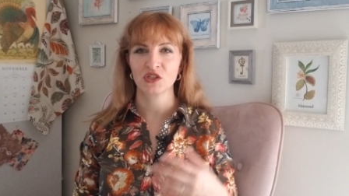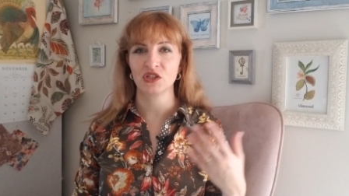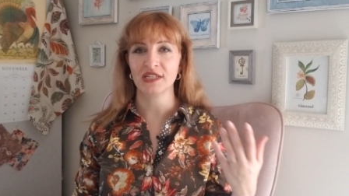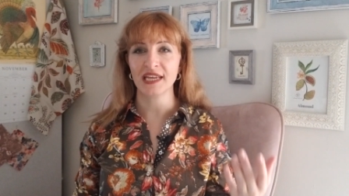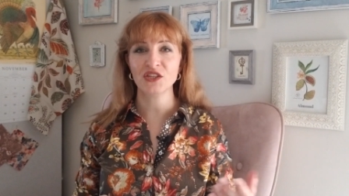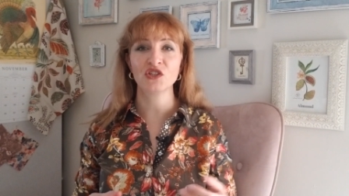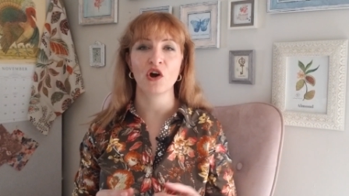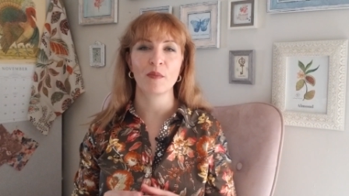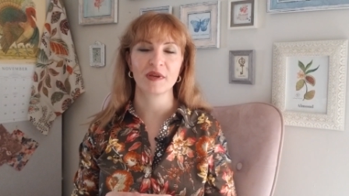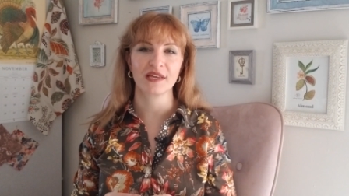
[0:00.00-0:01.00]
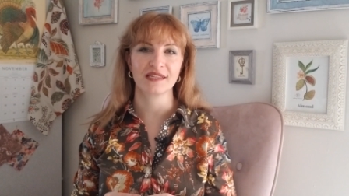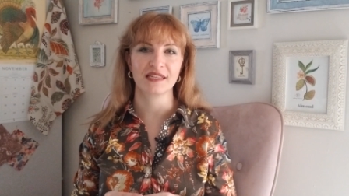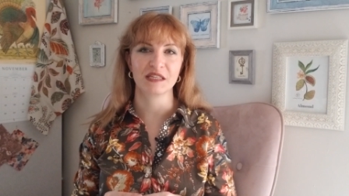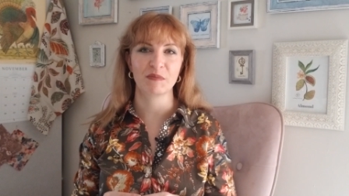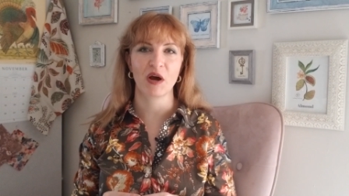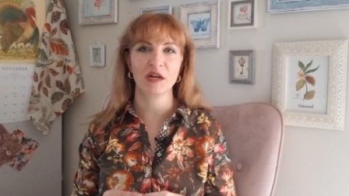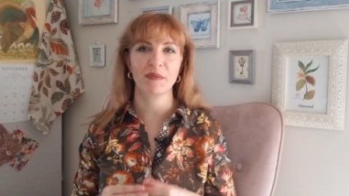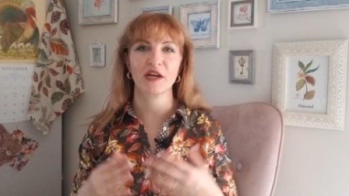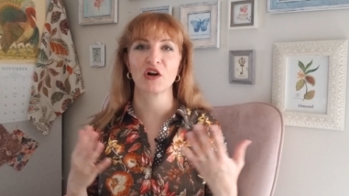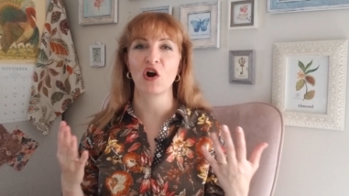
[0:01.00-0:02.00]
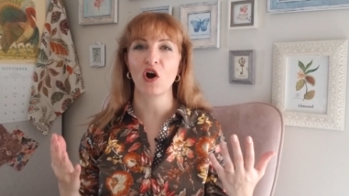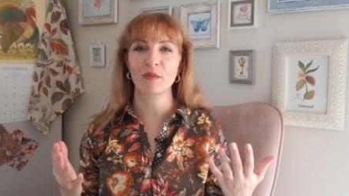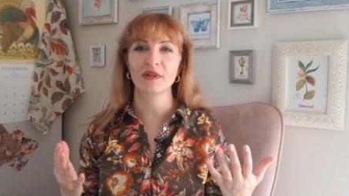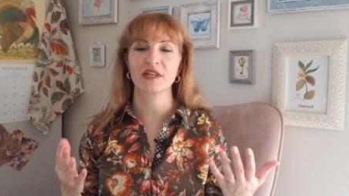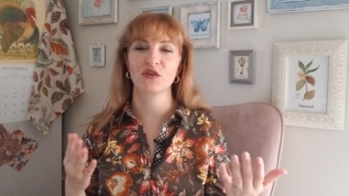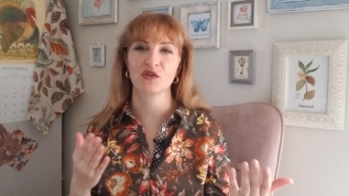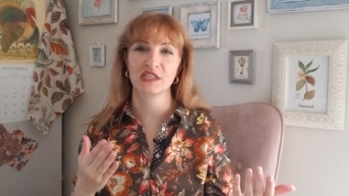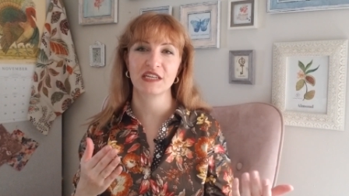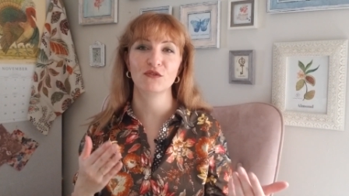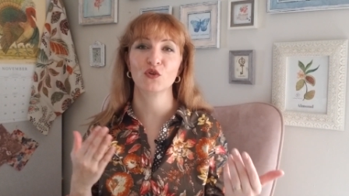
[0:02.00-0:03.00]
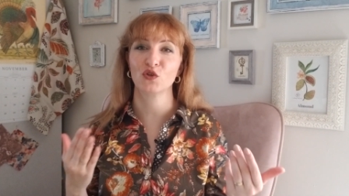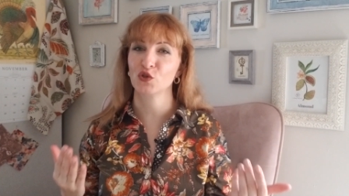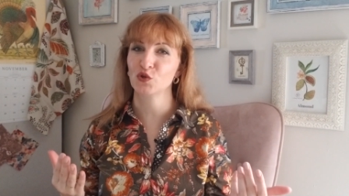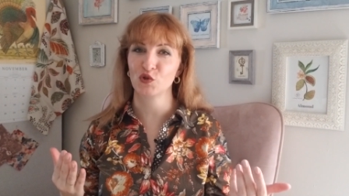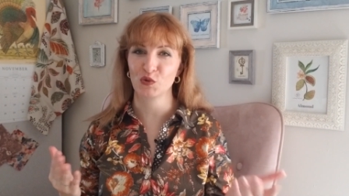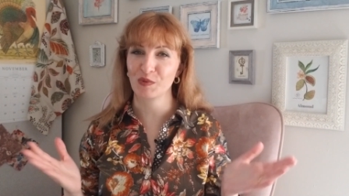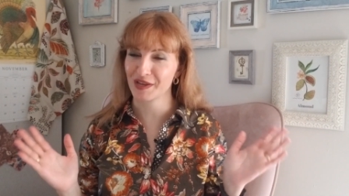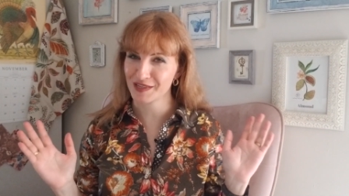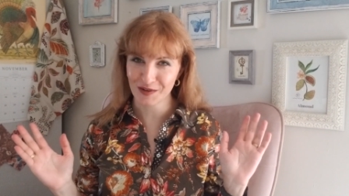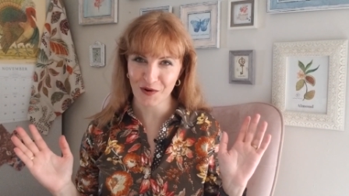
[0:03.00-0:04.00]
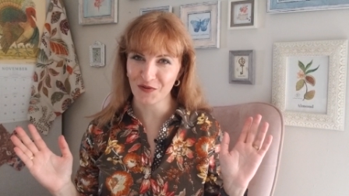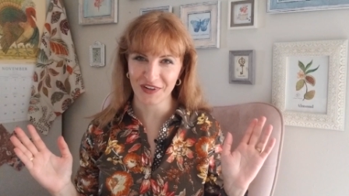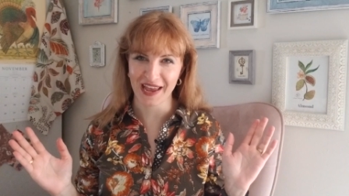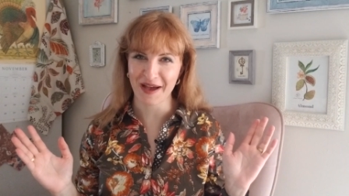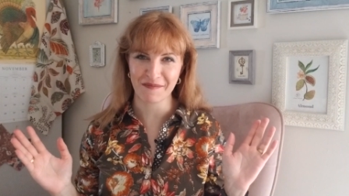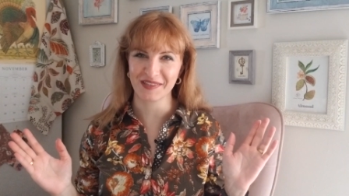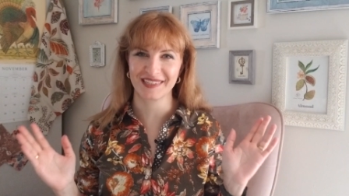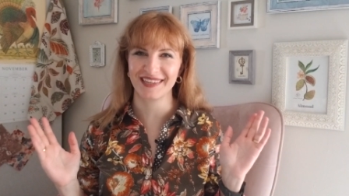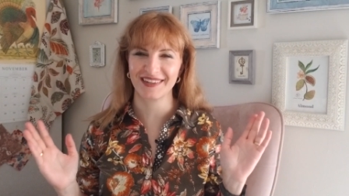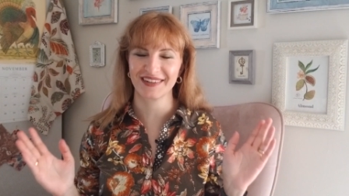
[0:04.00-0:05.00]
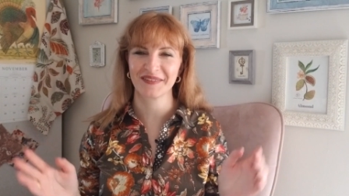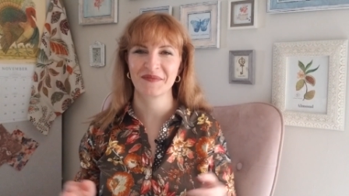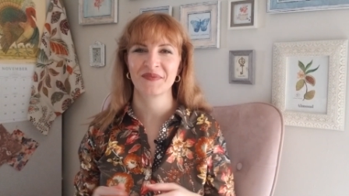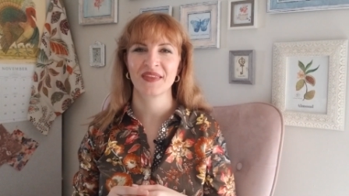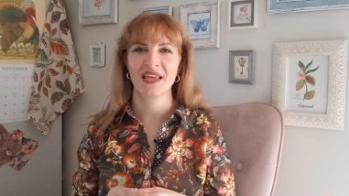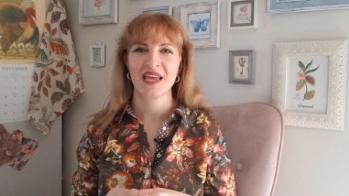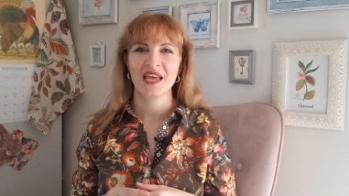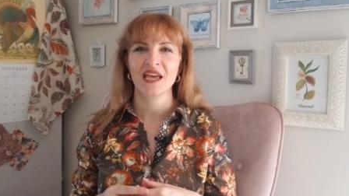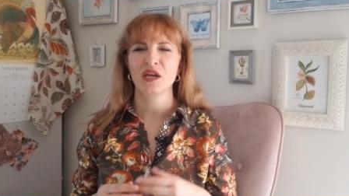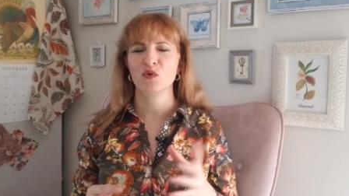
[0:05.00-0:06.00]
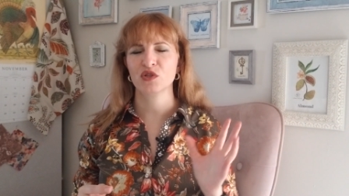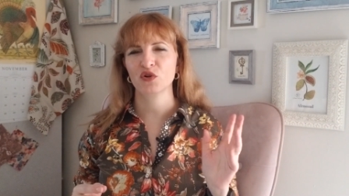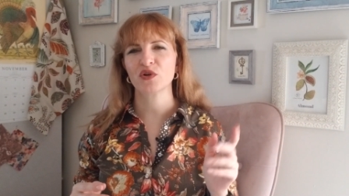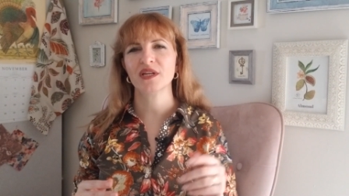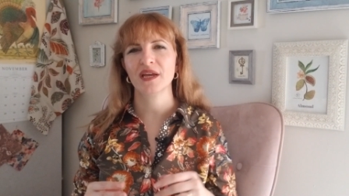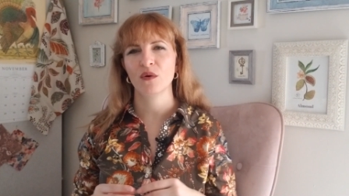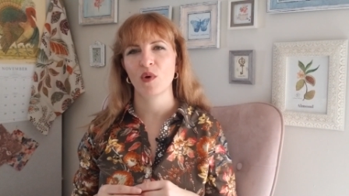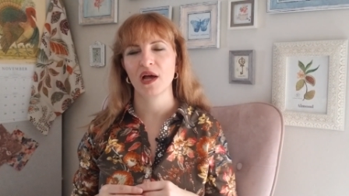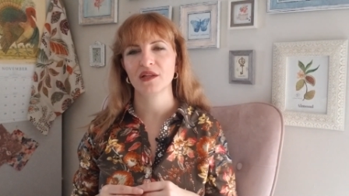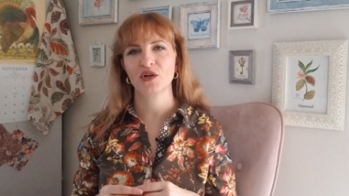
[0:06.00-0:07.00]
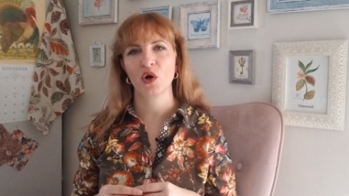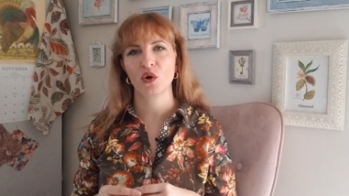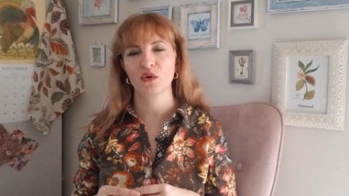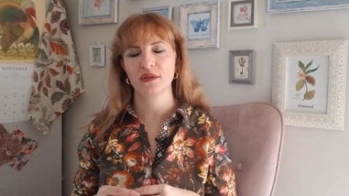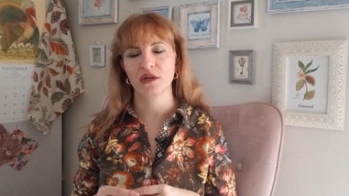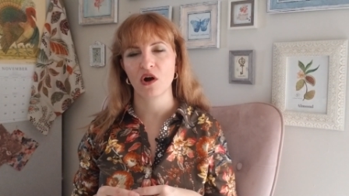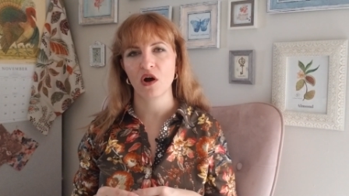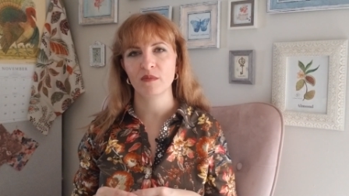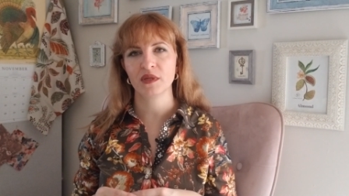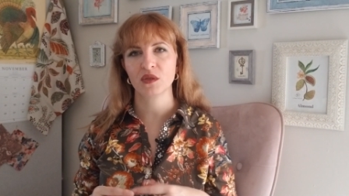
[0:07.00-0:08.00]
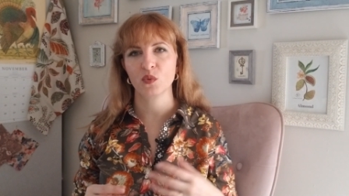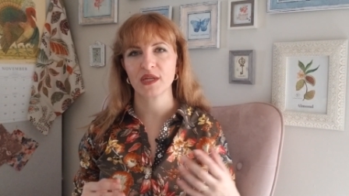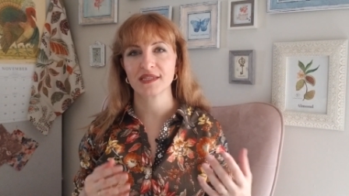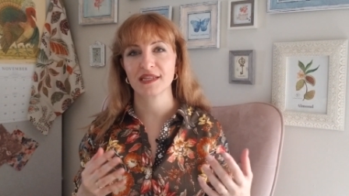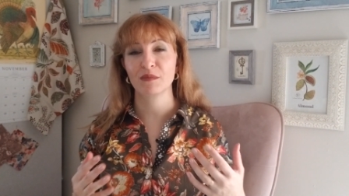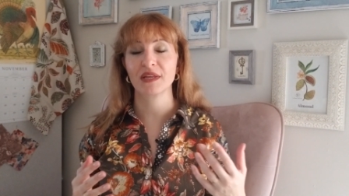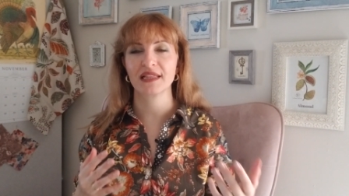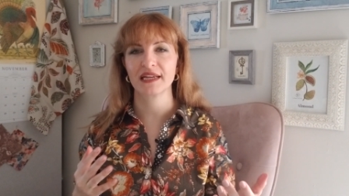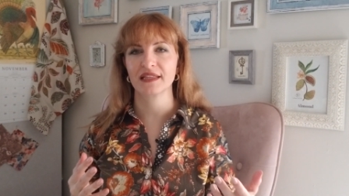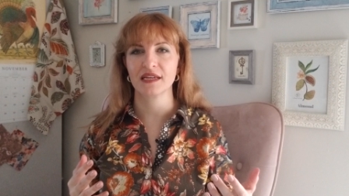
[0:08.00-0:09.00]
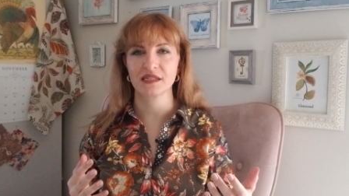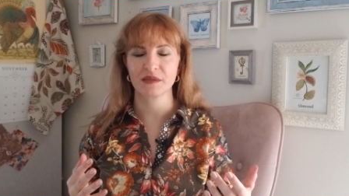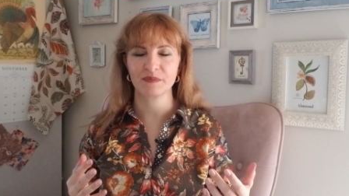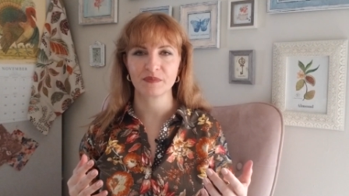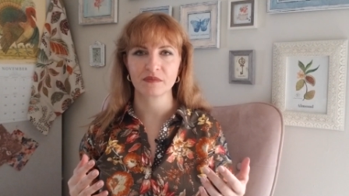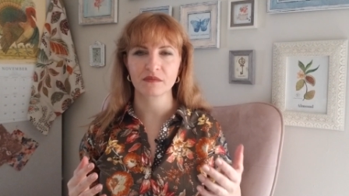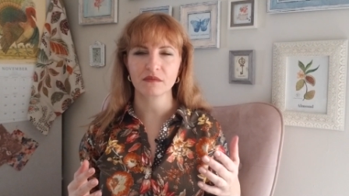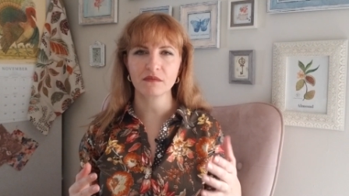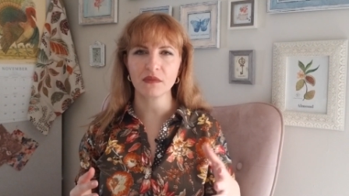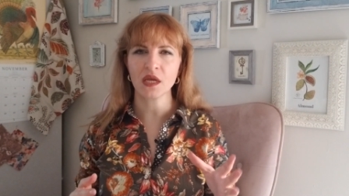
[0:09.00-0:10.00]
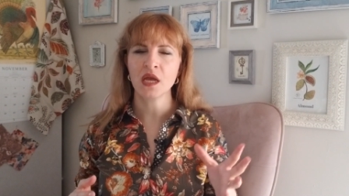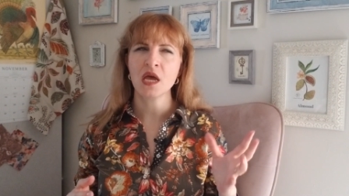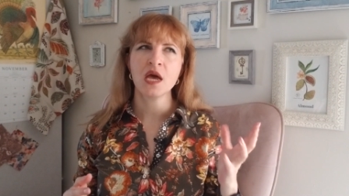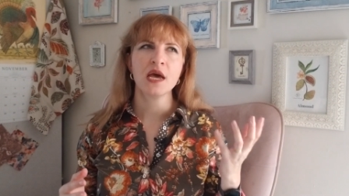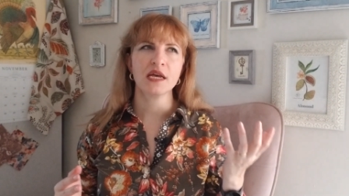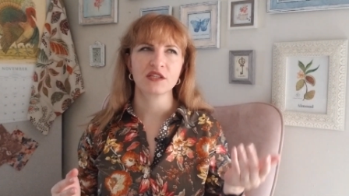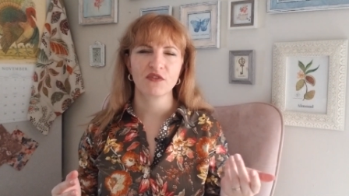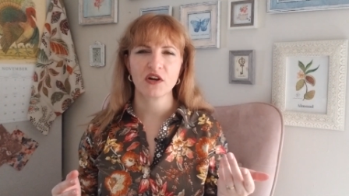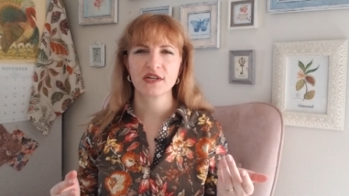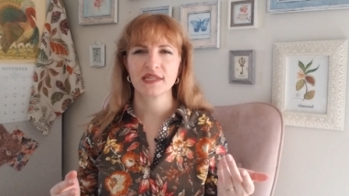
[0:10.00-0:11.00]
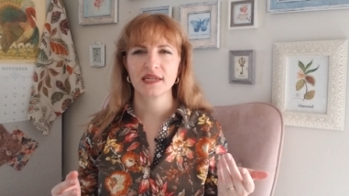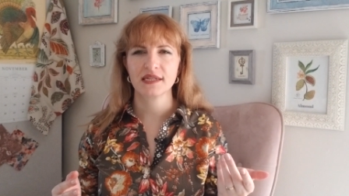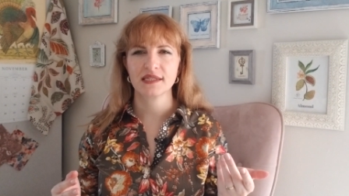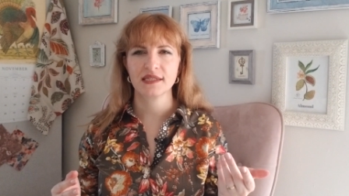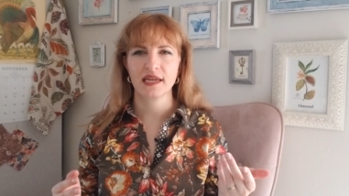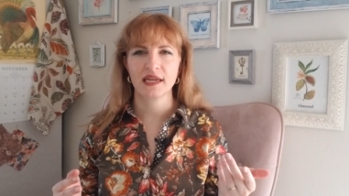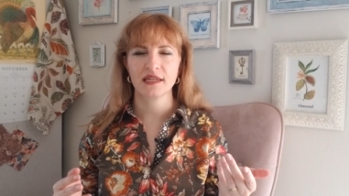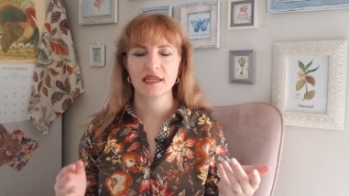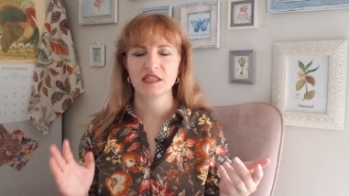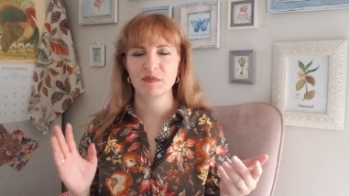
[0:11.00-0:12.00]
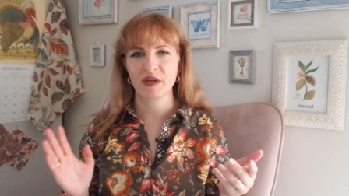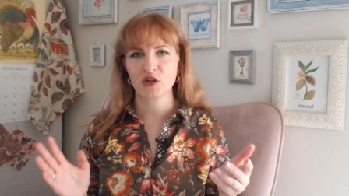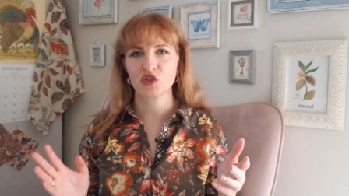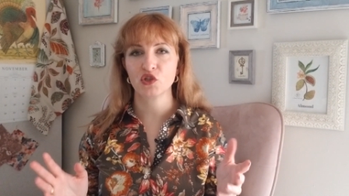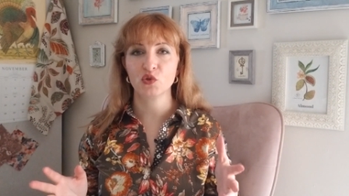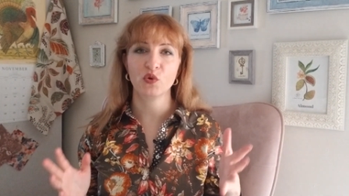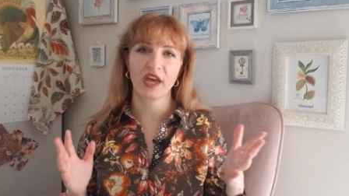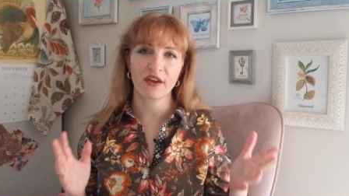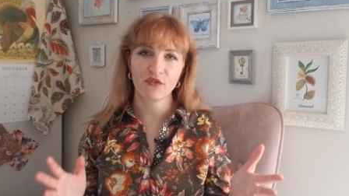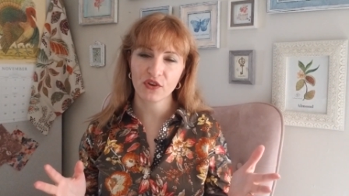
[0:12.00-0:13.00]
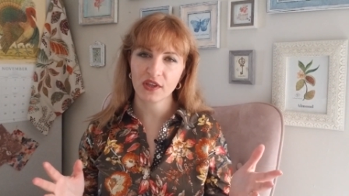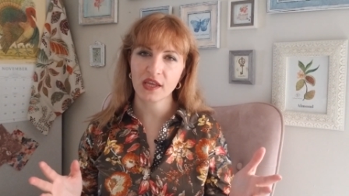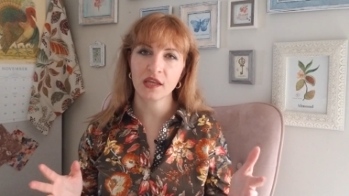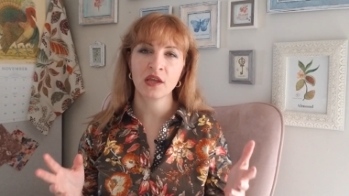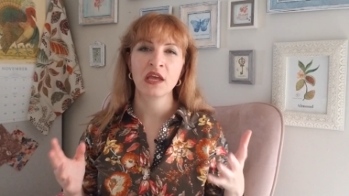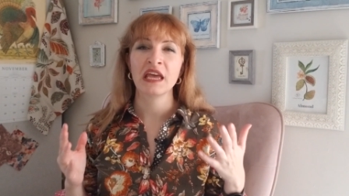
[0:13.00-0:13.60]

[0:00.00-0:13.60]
Today's topic is inspired by a comment I received on YouTube, as it often happens here. It was already a while ago. The comment went something like this. As far as I understand, it's better to do everything,